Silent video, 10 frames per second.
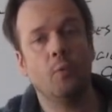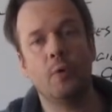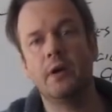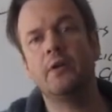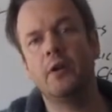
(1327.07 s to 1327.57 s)

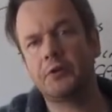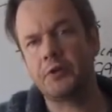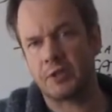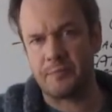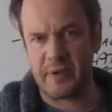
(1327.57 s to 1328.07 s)
We are
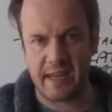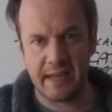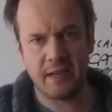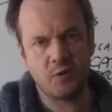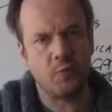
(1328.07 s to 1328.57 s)
not just
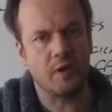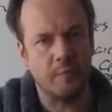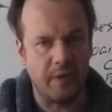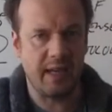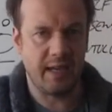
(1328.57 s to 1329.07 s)
beings, we
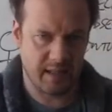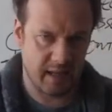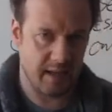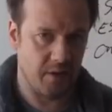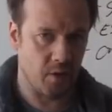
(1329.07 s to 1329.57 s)
are beings
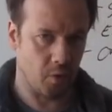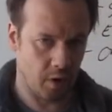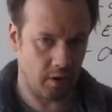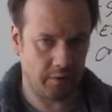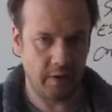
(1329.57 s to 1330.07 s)
in the
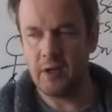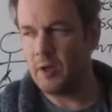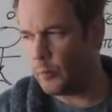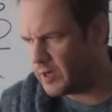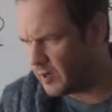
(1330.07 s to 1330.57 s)
world.
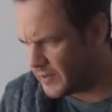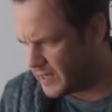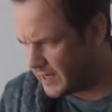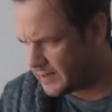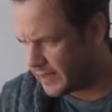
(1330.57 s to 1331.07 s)
We are
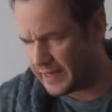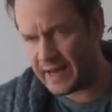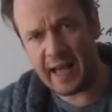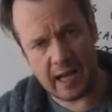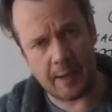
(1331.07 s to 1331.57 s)
beings that
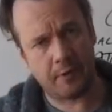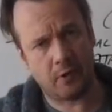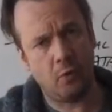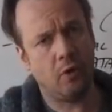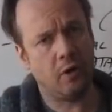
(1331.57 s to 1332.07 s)

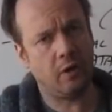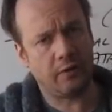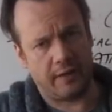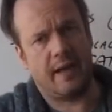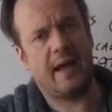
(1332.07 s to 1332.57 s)
inhabit a
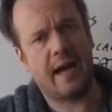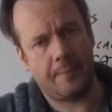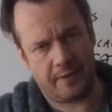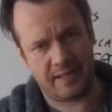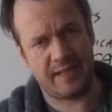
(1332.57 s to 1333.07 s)
world and
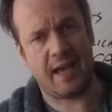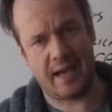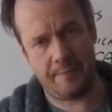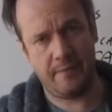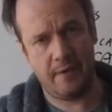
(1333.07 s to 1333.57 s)
inhabit a
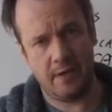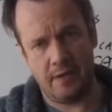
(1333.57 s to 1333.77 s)
time.